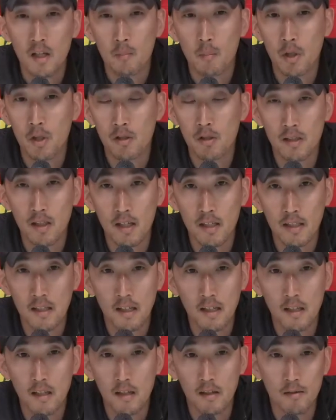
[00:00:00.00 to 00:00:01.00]
But you just got to
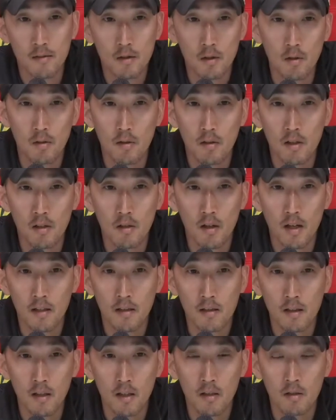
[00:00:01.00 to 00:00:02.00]
get in. So, you know, I
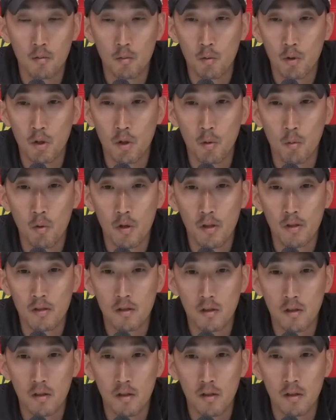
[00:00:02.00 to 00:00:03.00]
think, you know, once
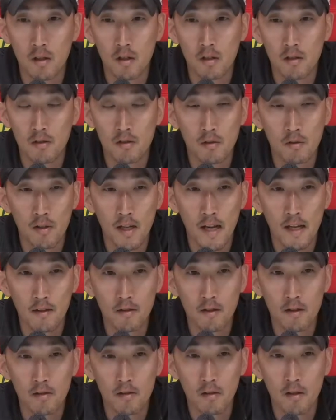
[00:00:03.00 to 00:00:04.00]
our student
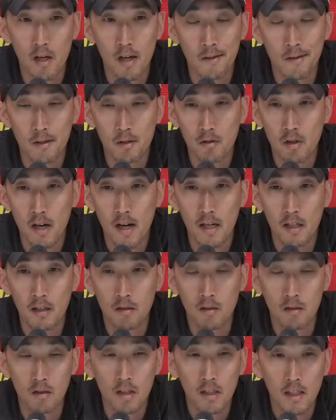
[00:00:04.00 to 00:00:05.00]
athletes are on the track
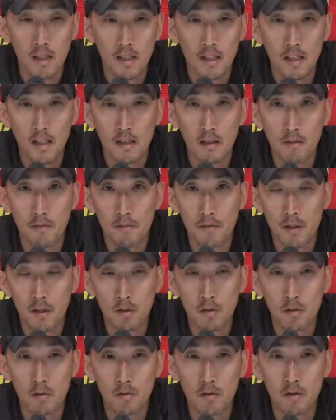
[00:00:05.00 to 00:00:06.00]
or in the
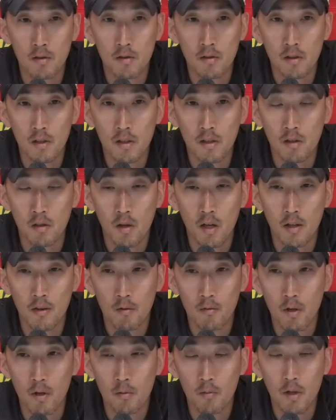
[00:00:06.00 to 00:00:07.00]
field or, you know, on the
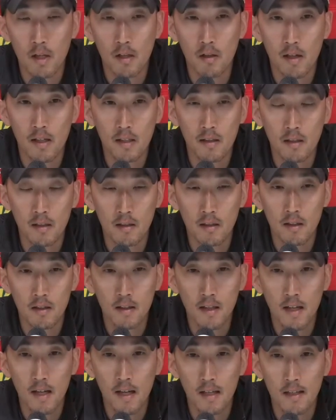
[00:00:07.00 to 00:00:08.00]
runway or anything like
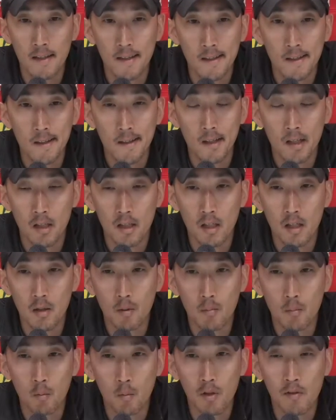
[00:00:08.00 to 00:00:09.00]
that,
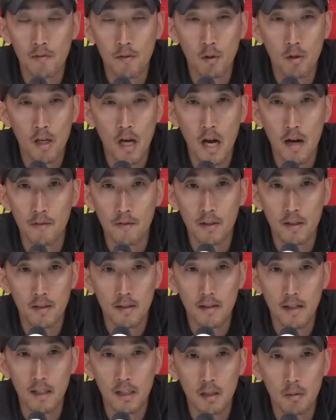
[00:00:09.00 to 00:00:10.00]
we feel confident
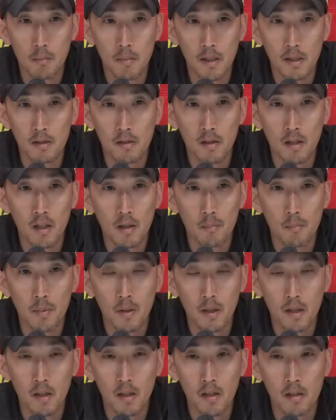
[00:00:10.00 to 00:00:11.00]
that they can mix it up.
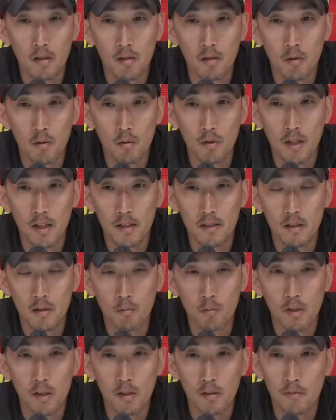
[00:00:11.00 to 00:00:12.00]
And, you know, like I said,
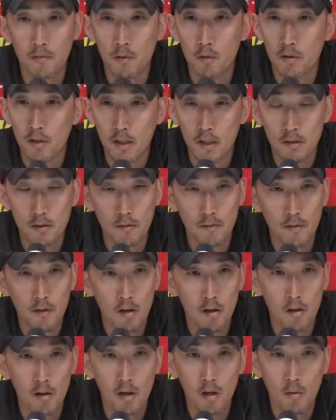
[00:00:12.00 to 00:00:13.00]
we need a few things to
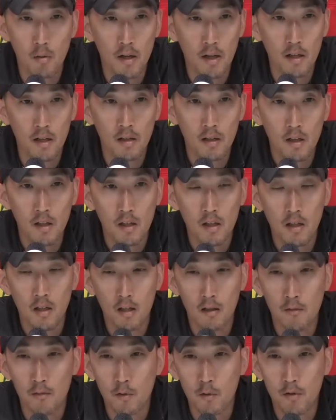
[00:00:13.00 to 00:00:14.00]
fall our way
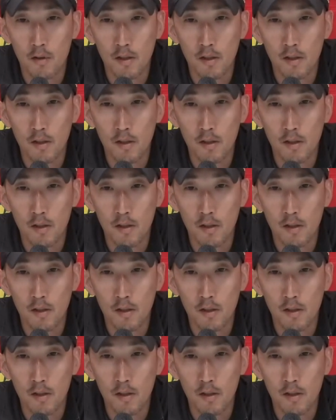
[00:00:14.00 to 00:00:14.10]
and a few